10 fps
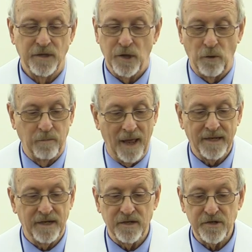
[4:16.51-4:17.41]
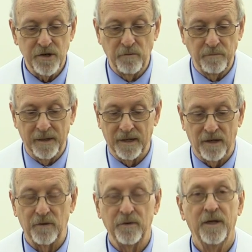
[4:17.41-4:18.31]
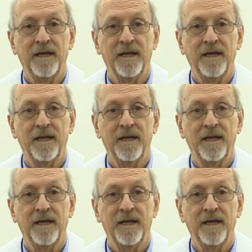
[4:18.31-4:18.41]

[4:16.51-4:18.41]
no blankets, no pillow,